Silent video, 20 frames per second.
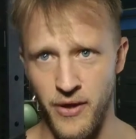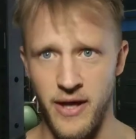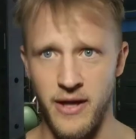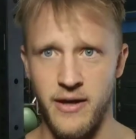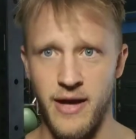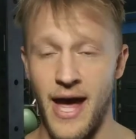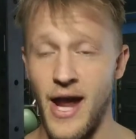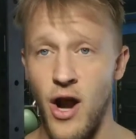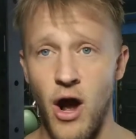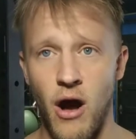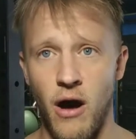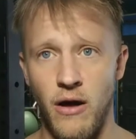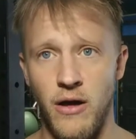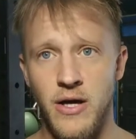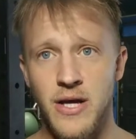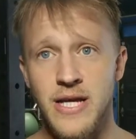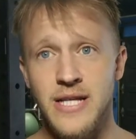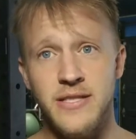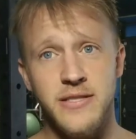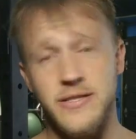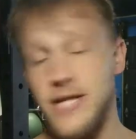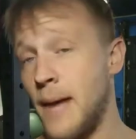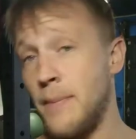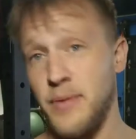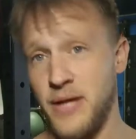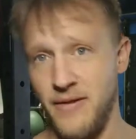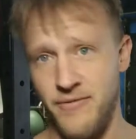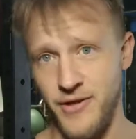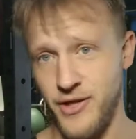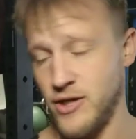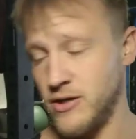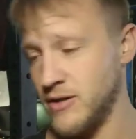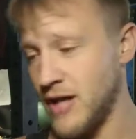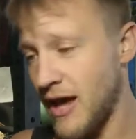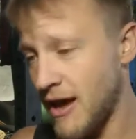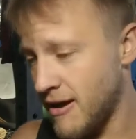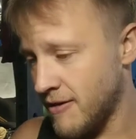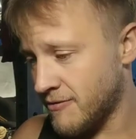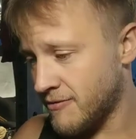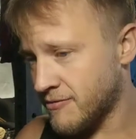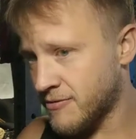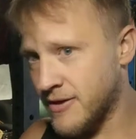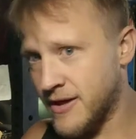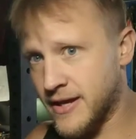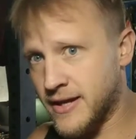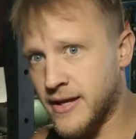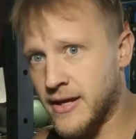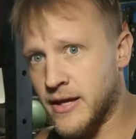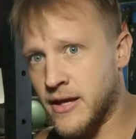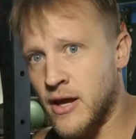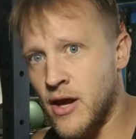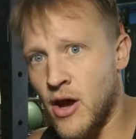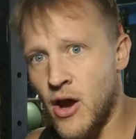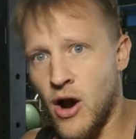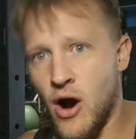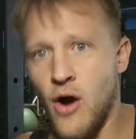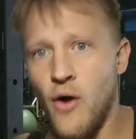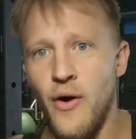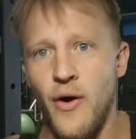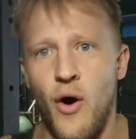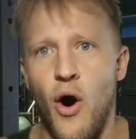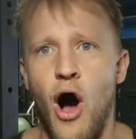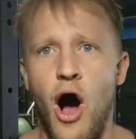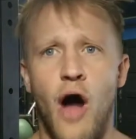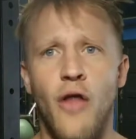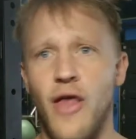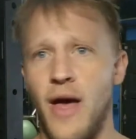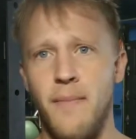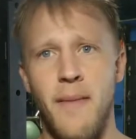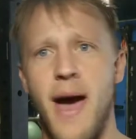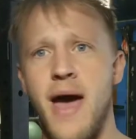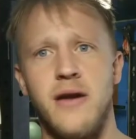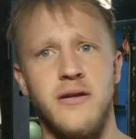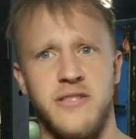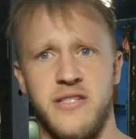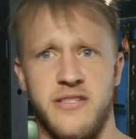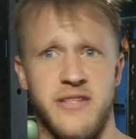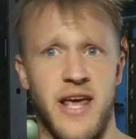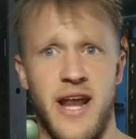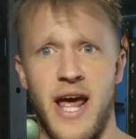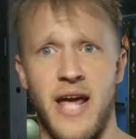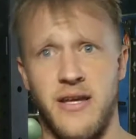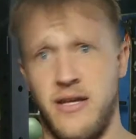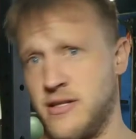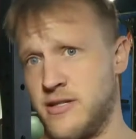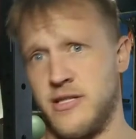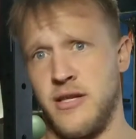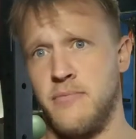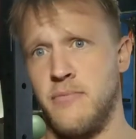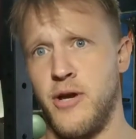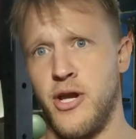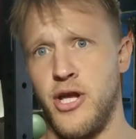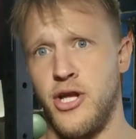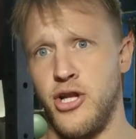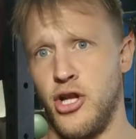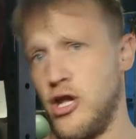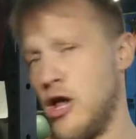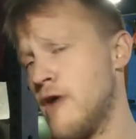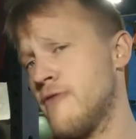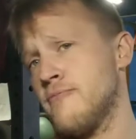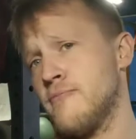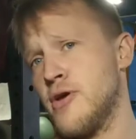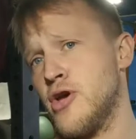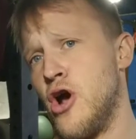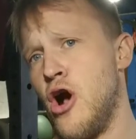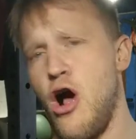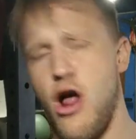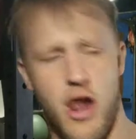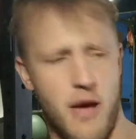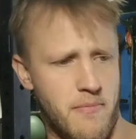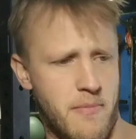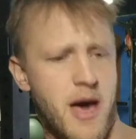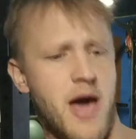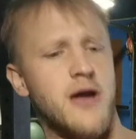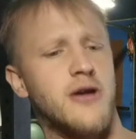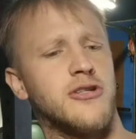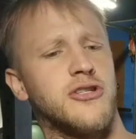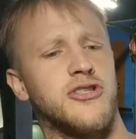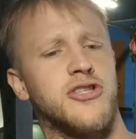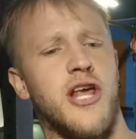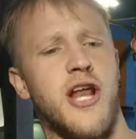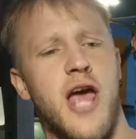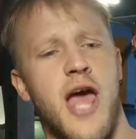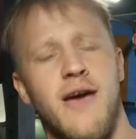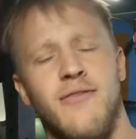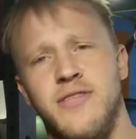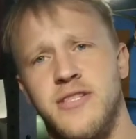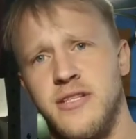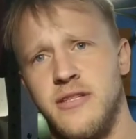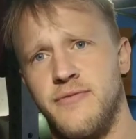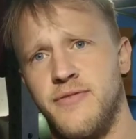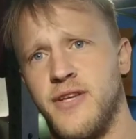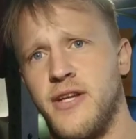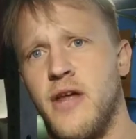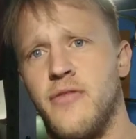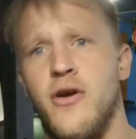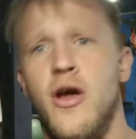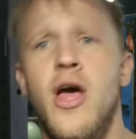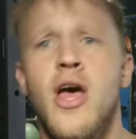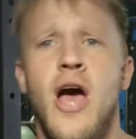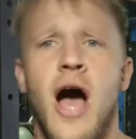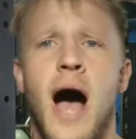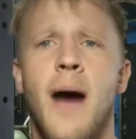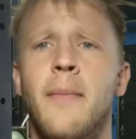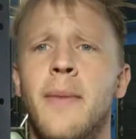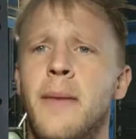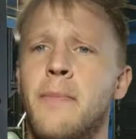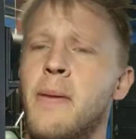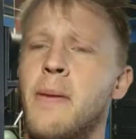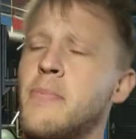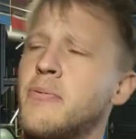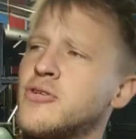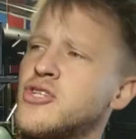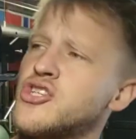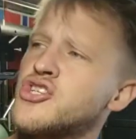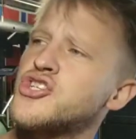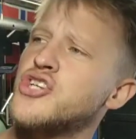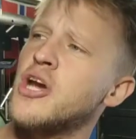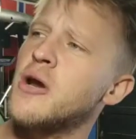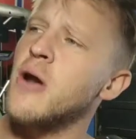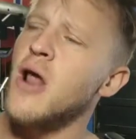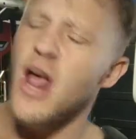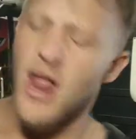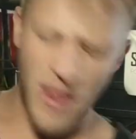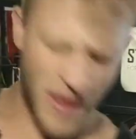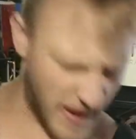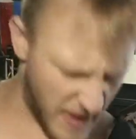think at all. Stop living your life thinking, oh, all that matters is that I get somebody to love me. All that matters is that I have a significant other. How many people just share